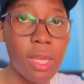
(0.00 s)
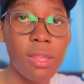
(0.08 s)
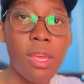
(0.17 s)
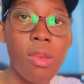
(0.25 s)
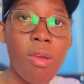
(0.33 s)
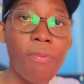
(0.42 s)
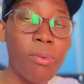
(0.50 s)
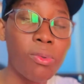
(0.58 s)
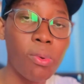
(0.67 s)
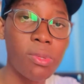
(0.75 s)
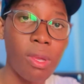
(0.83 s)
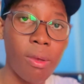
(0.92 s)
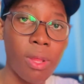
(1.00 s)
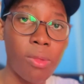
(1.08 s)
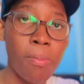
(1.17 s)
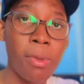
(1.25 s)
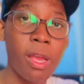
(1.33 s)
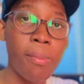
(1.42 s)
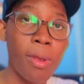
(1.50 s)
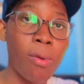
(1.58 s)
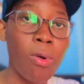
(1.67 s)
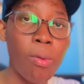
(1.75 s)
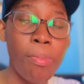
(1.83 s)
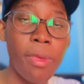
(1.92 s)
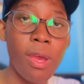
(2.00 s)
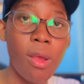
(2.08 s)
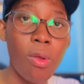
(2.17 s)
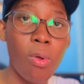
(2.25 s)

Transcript: Then you have to choose either to become a copier